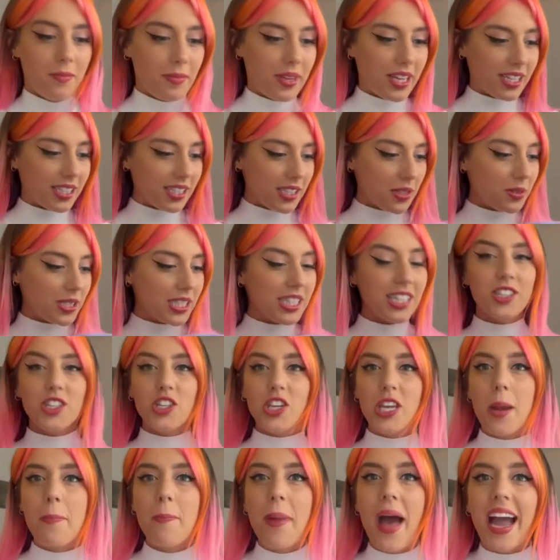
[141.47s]
because there was
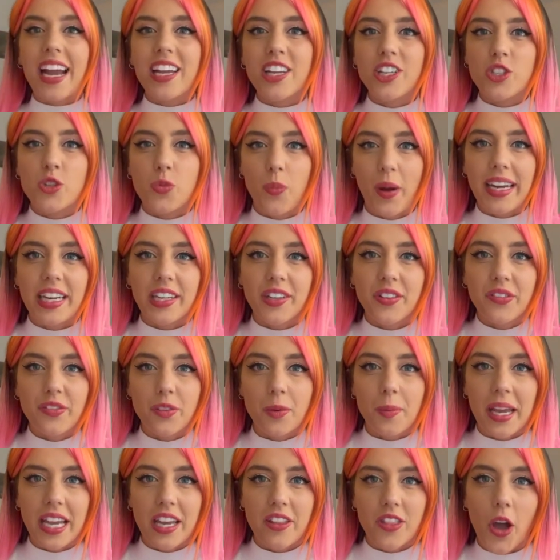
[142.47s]
literally a package waiting for
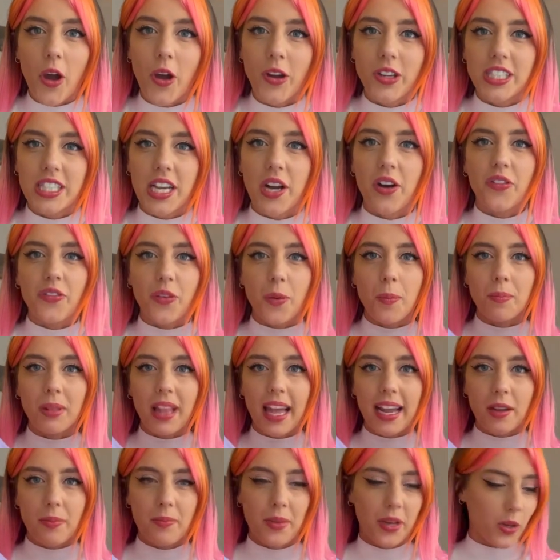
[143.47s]
me at the hotel from
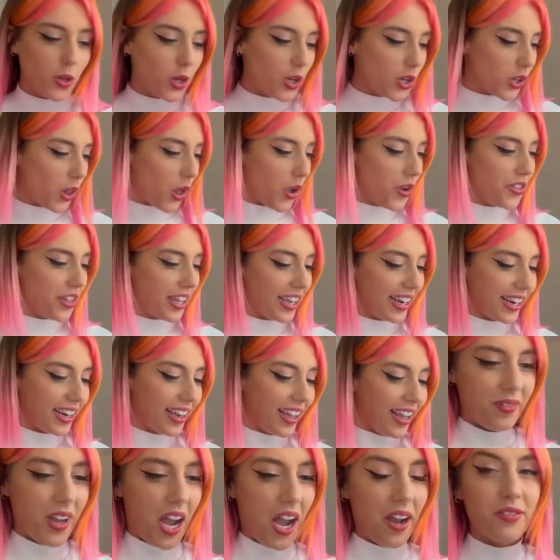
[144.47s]
Black Milk
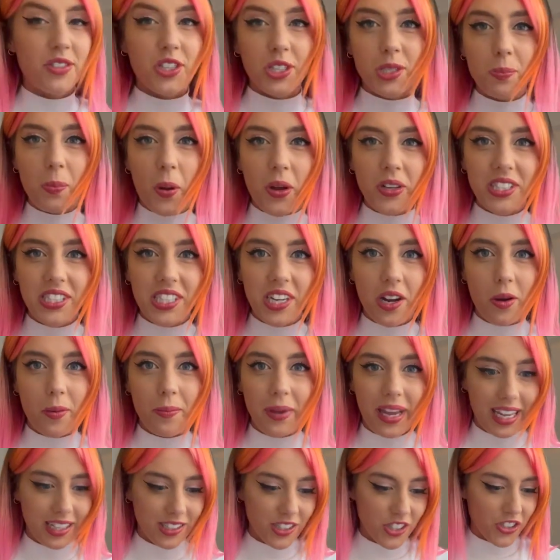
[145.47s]
Clothing. I've just posted it on
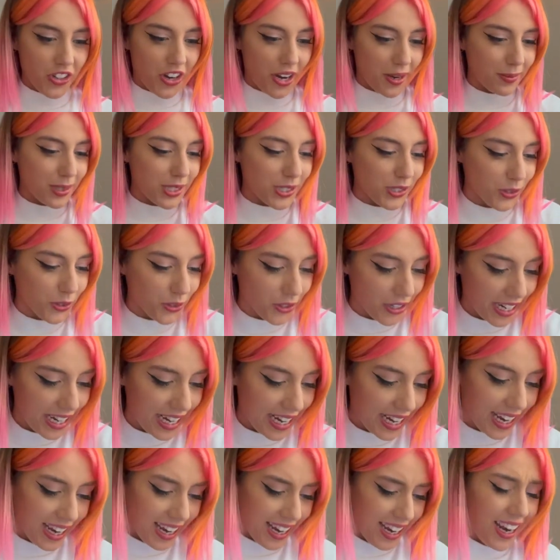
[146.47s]
my Instagram
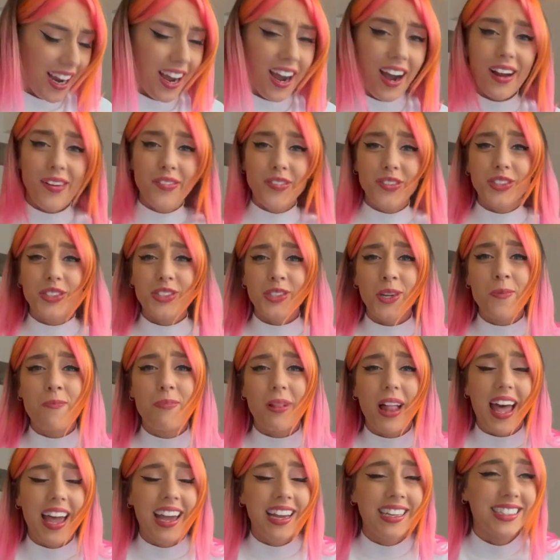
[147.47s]
story. I feel so
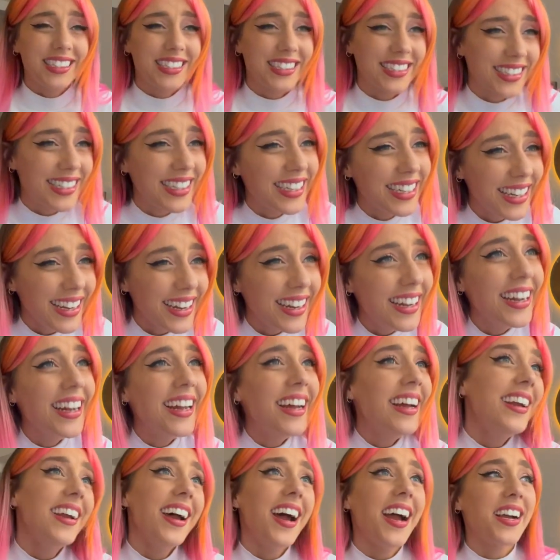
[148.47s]
blessed.
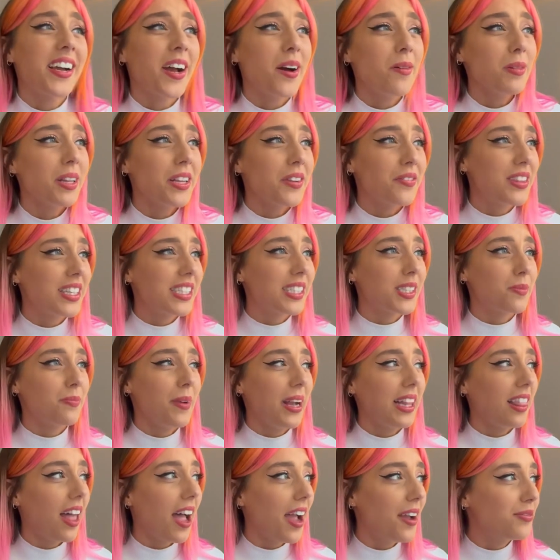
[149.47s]
I can't believe this is my
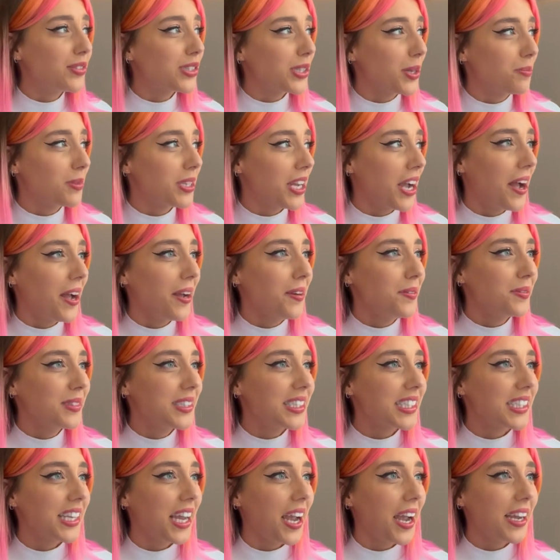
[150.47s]
life
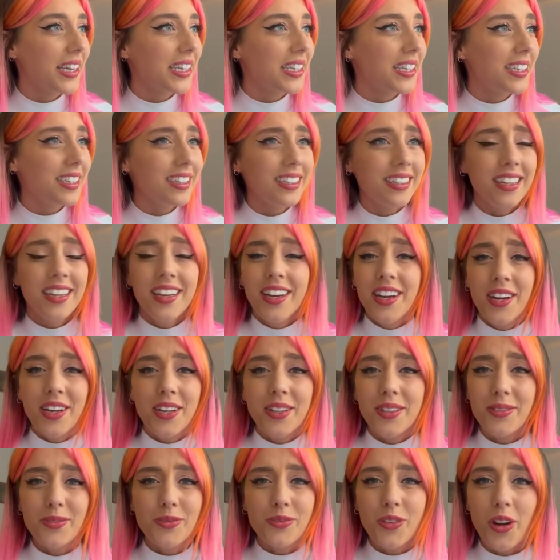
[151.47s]
sometimes. I
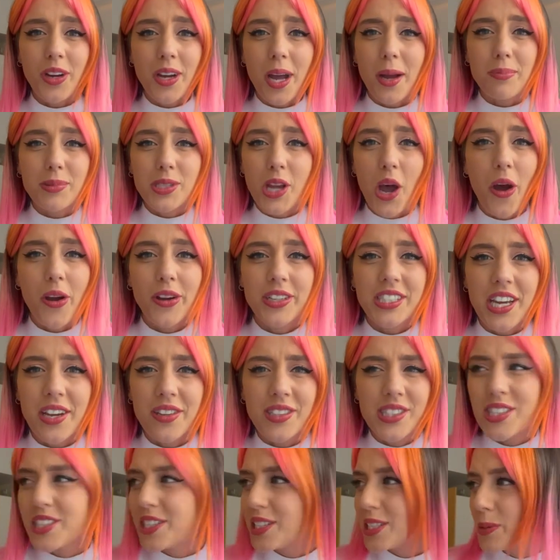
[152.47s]
rock up to
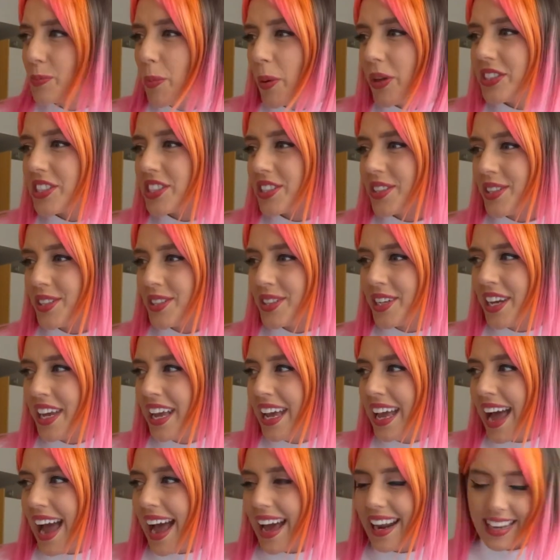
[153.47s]
hotels that are sponsored
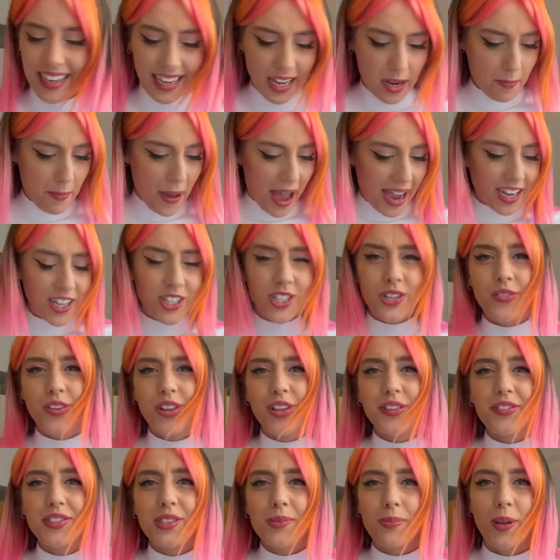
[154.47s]
and I get a package full
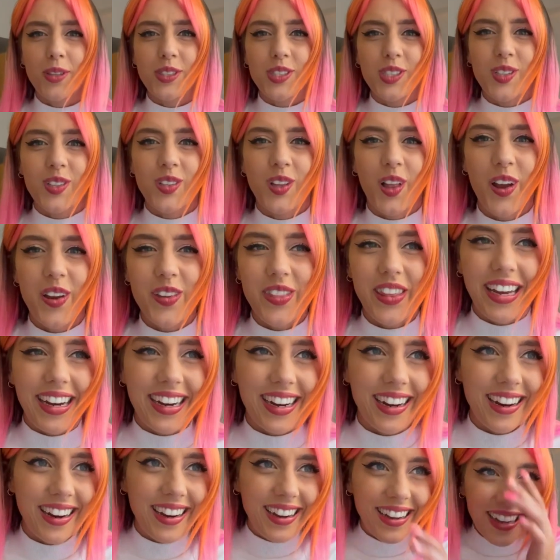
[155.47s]
of sponsored
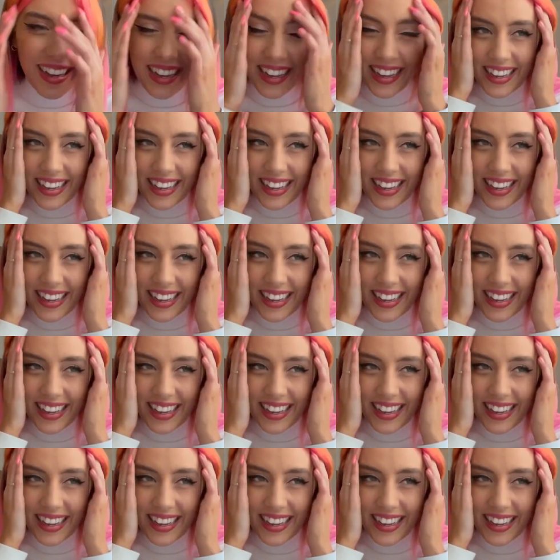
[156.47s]
clothing.